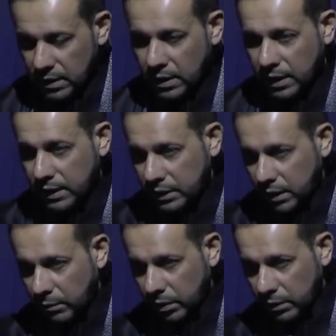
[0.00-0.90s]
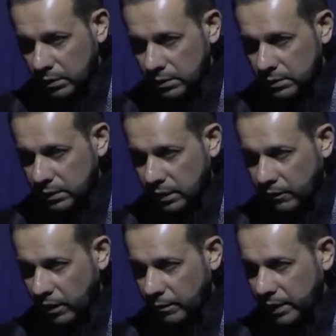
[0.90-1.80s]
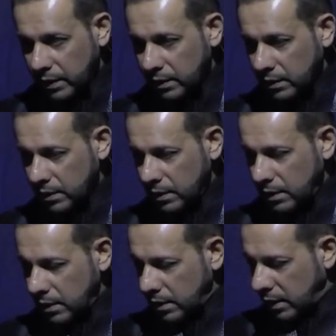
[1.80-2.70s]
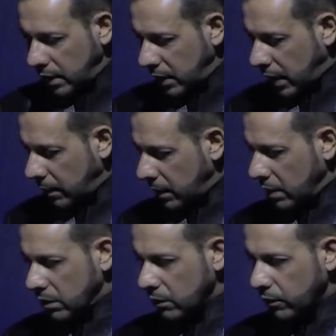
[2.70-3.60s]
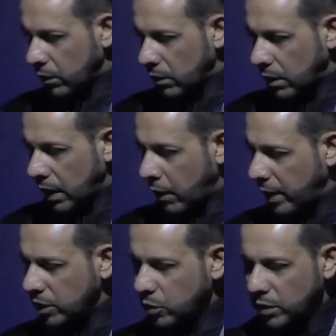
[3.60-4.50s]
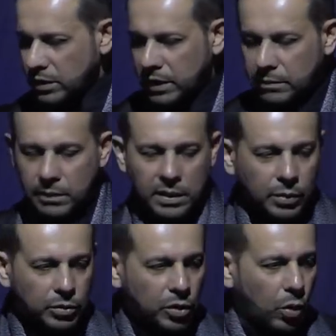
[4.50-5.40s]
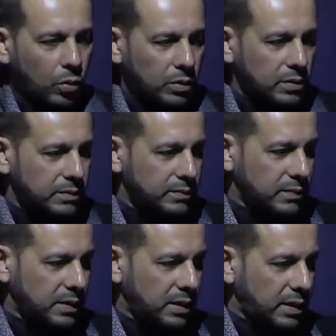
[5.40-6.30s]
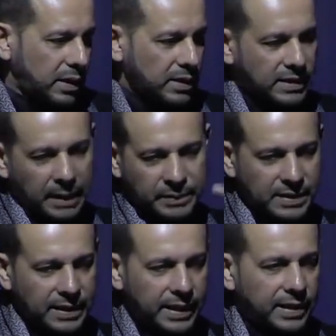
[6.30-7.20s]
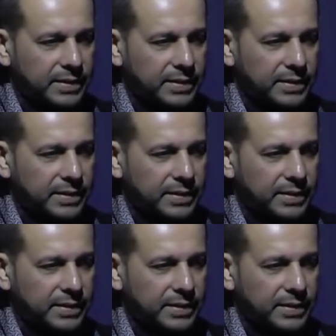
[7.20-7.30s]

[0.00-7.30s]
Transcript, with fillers: And he tumbled in front of me. And he came down on the floor. I went towards him. He was cold. He snapped his neck.